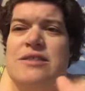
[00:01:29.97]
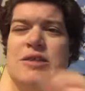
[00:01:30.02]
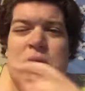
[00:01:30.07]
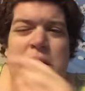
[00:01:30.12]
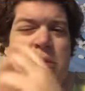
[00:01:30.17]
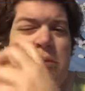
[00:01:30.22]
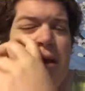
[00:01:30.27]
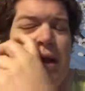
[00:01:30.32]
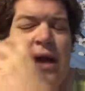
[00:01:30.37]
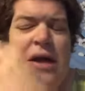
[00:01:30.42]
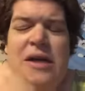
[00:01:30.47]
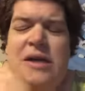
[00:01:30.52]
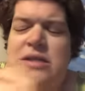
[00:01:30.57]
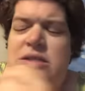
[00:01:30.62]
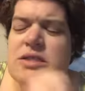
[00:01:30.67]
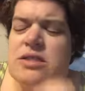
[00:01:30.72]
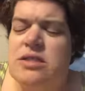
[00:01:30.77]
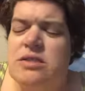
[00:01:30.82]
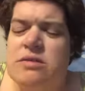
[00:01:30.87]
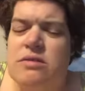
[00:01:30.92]
sorry, my eye
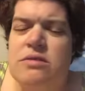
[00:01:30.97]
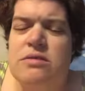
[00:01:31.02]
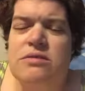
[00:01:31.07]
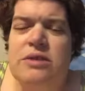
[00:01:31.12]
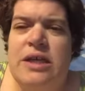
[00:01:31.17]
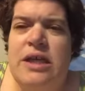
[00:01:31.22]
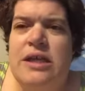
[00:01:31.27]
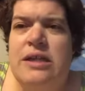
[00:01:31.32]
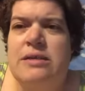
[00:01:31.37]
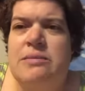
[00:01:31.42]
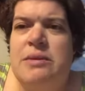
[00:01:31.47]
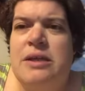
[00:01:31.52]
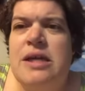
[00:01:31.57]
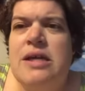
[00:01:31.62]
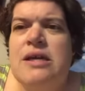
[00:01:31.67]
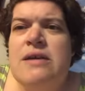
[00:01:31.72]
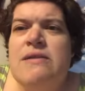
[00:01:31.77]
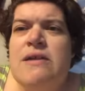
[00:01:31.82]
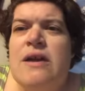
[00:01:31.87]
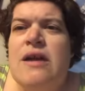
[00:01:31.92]
is just killing me,
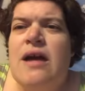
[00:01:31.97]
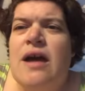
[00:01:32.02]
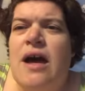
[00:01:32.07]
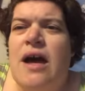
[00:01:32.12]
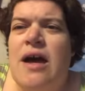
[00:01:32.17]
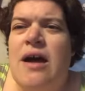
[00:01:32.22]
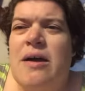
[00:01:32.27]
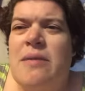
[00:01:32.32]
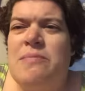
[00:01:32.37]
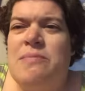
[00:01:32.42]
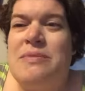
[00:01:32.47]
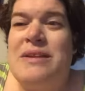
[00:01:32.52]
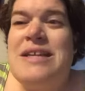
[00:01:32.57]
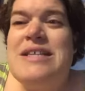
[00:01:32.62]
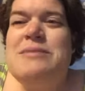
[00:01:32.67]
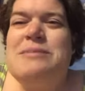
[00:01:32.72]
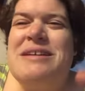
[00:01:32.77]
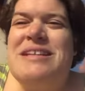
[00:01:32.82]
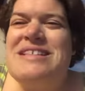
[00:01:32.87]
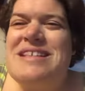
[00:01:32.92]

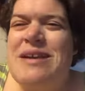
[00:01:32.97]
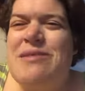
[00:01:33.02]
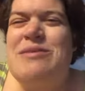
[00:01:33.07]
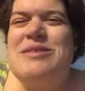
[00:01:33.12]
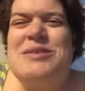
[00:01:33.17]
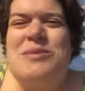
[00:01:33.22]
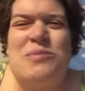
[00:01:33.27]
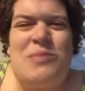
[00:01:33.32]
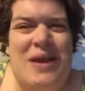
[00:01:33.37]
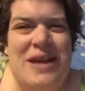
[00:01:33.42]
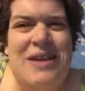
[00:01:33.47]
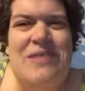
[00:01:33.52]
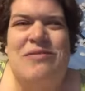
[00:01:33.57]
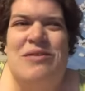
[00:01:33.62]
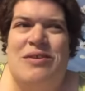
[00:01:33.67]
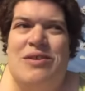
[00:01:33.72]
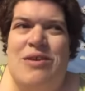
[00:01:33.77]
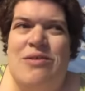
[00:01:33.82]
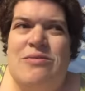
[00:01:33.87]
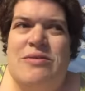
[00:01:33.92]
is because I was awake
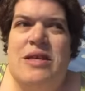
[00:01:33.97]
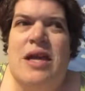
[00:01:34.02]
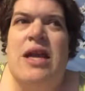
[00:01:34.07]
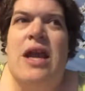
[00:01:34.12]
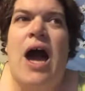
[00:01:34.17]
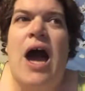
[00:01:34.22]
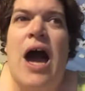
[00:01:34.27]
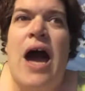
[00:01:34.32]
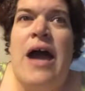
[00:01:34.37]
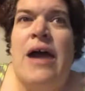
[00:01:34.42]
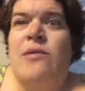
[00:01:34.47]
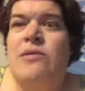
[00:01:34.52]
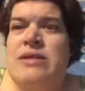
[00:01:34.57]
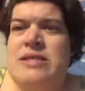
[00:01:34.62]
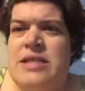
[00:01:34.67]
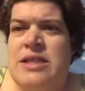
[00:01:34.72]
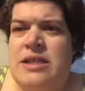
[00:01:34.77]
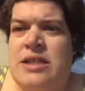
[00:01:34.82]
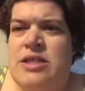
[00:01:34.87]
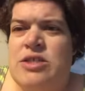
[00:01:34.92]
for those, and I
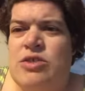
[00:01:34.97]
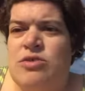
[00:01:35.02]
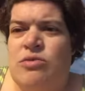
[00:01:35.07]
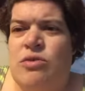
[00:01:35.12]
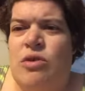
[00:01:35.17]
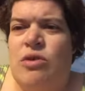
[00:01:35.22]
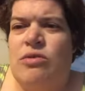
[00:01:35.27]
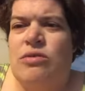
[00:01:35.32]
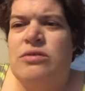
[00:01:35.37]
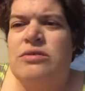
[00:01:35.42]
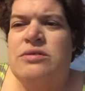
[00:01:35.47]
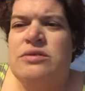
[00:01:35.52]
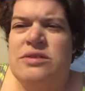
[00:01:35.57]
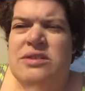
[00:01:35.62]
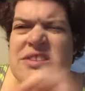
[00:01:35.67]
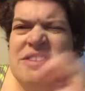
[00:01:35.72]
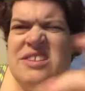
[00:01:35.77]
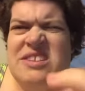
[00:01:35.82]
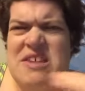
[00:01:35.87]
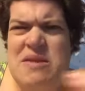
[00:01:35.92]
was in control,
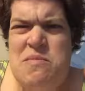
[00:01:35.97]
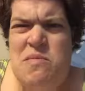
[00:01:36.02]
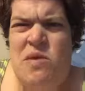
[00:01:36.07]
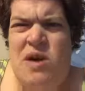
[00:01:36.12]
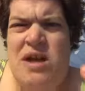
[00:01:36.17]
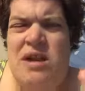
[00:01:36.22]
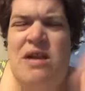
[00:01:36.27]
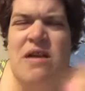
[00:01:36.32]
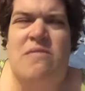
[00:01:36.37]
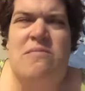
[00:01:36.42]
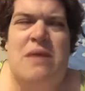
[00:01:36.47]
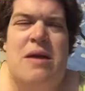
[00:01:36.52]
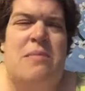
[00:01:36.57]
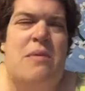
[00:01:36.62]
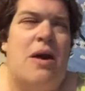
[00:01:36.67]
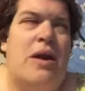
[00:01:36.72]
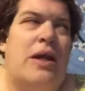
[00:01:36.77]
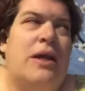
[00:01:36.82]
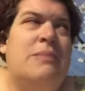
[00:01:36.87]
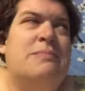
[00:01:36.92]
somewhat, of my
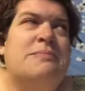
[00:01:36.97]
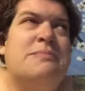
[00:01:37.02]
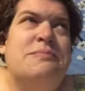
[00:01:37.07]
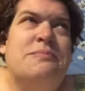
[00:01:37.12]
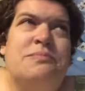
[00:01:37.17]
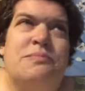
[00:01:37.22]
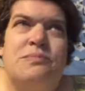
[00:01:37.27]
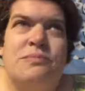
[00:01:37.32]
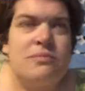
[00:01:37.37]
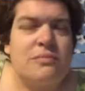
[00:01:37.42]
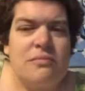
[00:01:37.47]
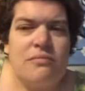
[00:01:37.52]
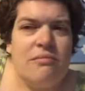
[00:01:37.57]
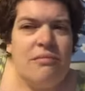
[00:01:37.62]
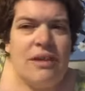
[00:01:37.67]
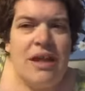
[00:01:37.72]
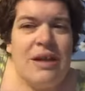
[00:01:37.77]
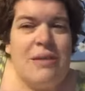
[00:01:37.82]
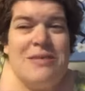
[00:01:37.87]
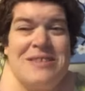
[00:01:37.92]
body.
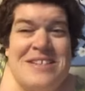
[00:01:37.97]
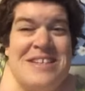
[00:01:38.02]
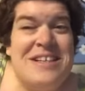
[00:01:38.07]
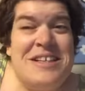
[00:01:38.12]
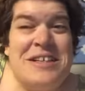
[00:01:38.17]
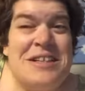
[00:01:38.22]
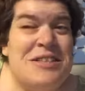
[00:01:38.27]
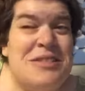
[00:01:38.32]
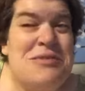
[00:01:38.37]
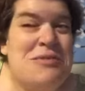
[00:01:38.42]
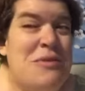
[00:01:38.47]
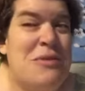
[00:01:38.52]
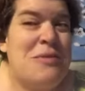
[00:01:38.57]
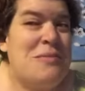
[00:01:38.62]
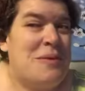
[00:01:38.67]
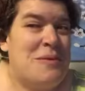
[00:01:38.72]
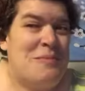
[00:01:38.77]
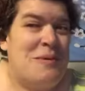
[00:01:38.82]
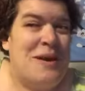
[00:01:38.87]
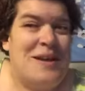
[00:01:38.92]
I wasn't in control of
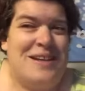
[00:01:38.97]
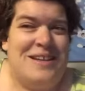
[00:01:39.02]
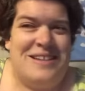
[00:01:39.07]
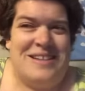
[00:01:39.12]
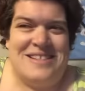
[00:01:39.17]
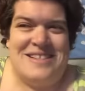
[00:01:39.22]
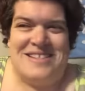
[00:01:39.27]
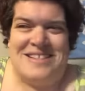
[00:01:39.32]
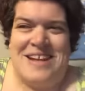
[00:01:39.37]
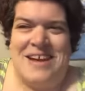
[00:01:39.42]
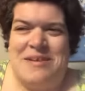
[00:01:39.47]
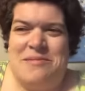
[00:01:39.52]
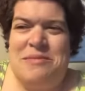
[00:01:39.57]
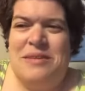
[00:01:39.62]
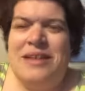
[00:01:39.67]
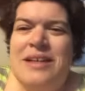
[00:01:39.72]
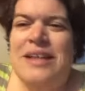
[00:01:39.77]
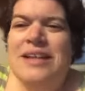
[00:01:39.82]
my body this time.